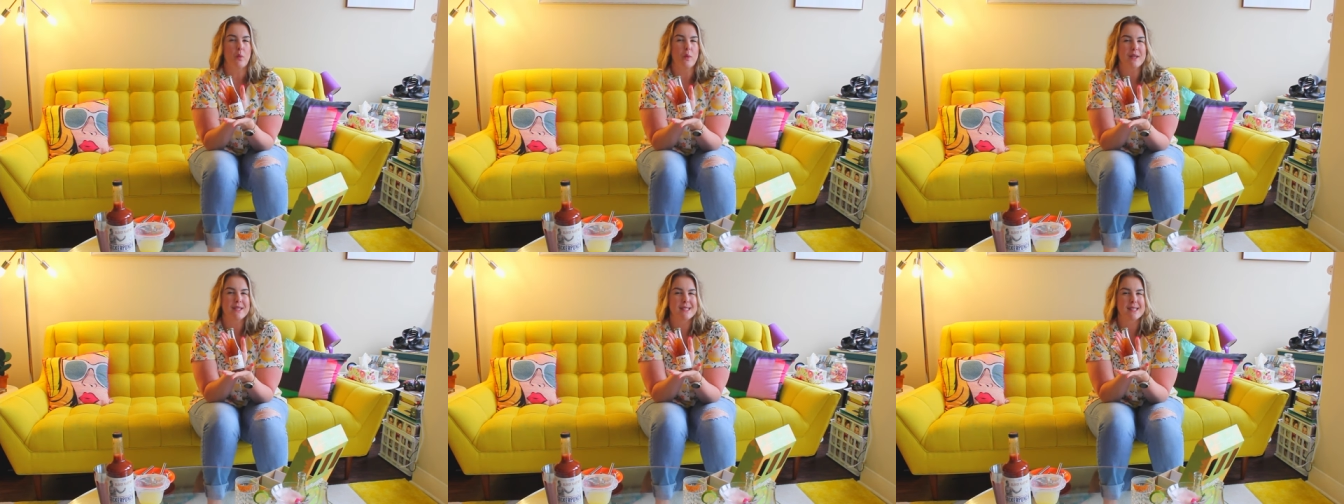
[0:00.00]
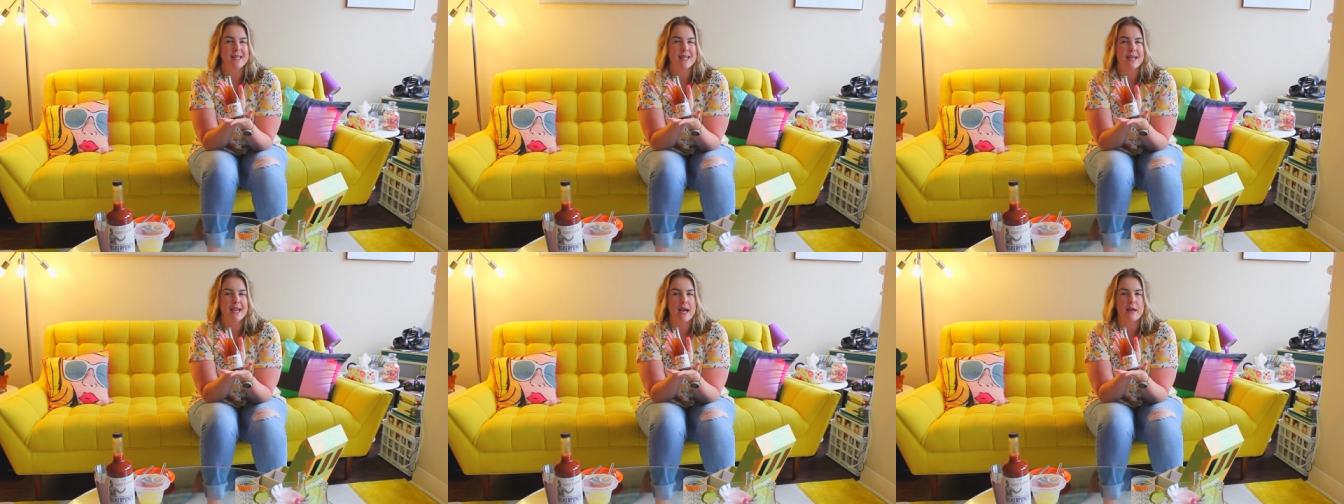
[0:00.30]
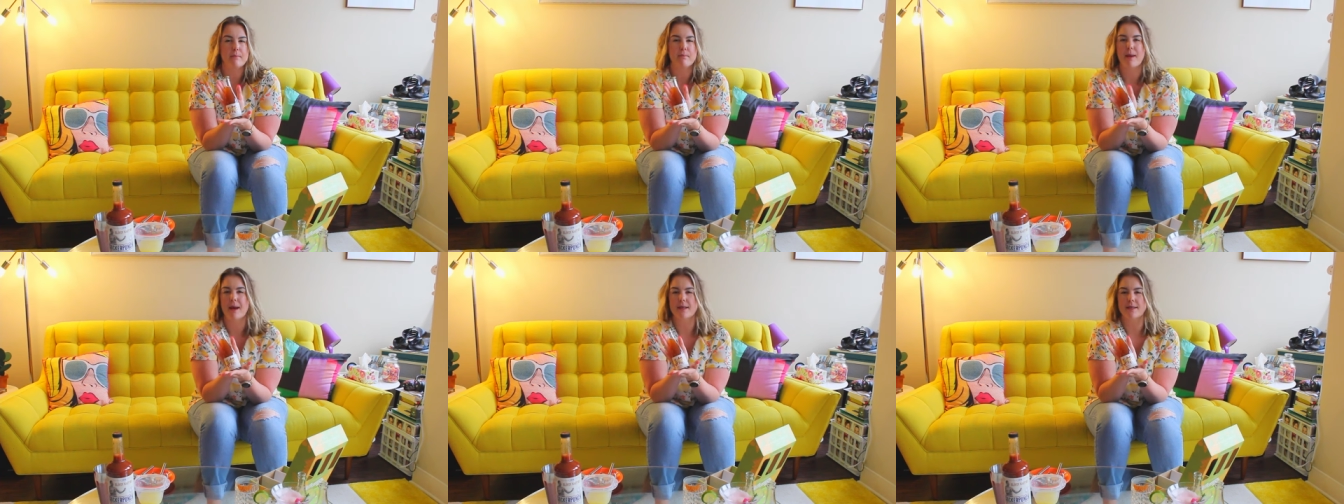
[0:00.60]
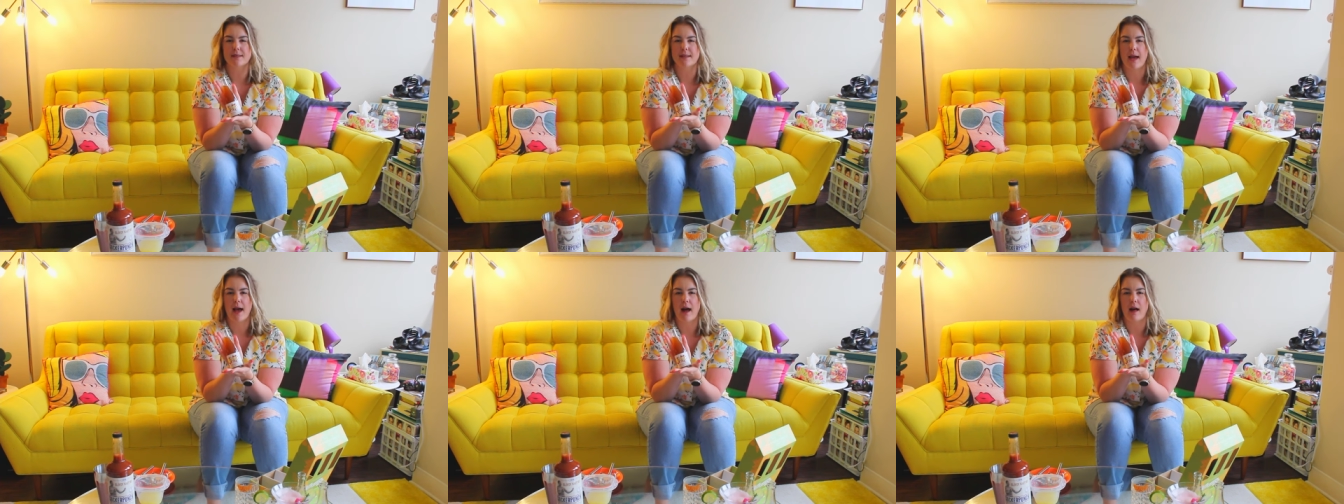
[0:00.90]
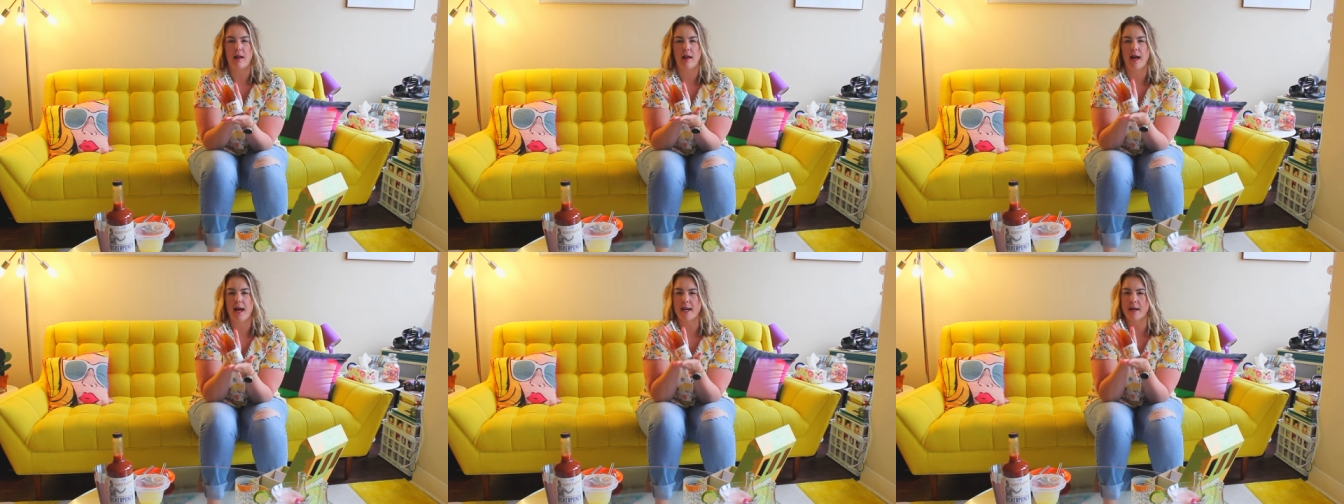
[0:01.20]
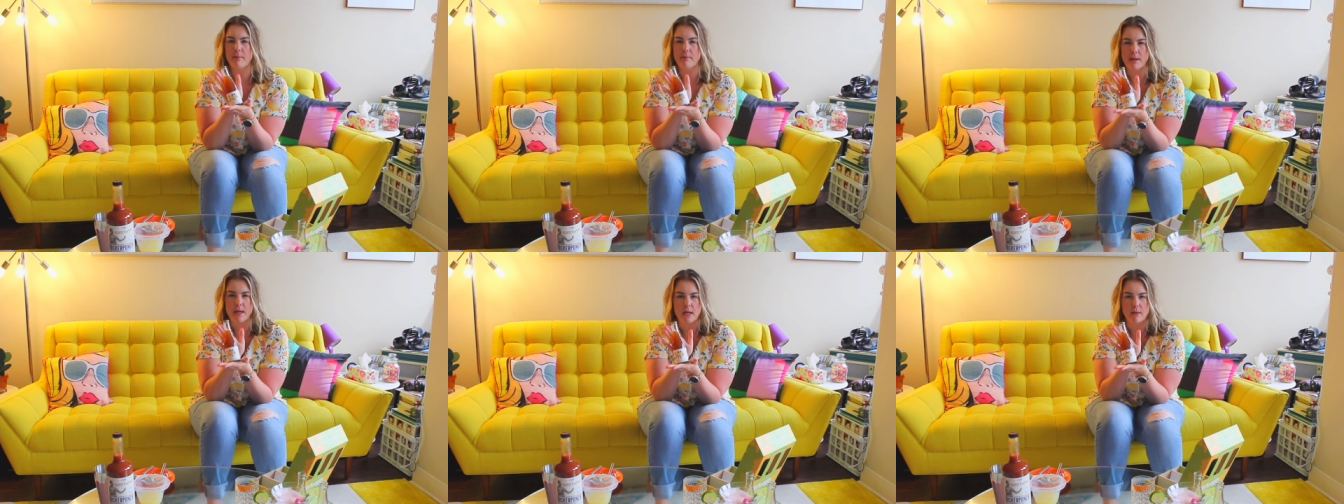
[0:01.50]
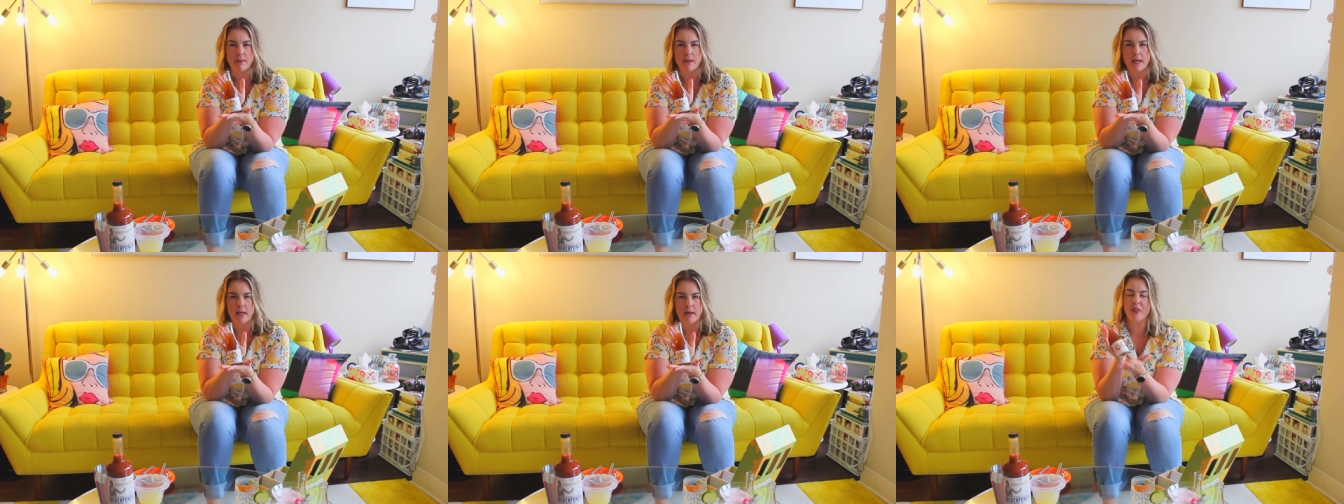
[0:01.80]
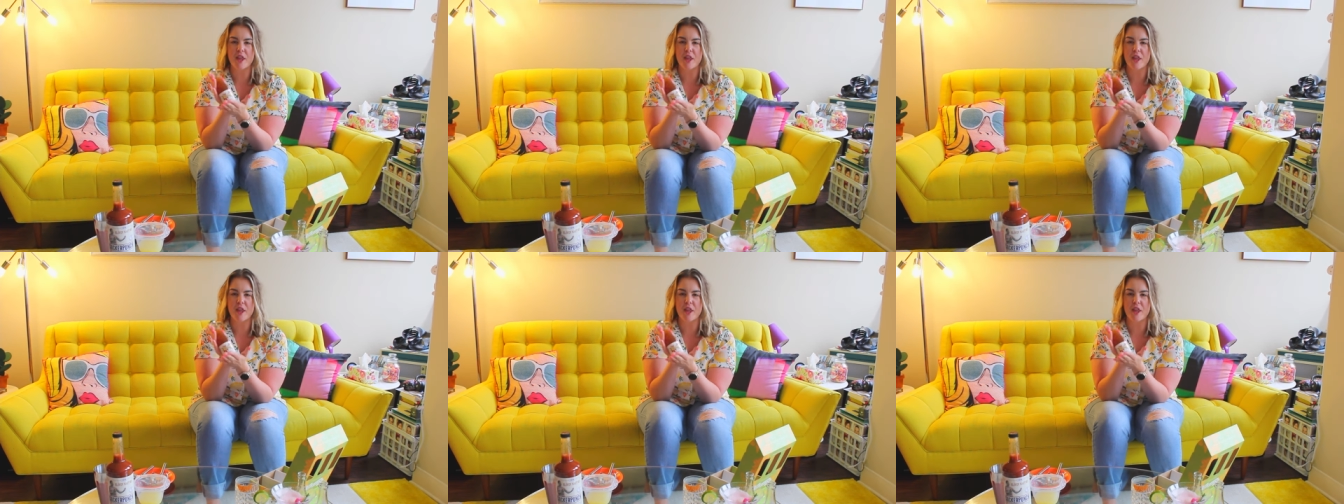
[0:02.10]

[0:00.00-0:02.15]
whiskey and mezcal had a baby.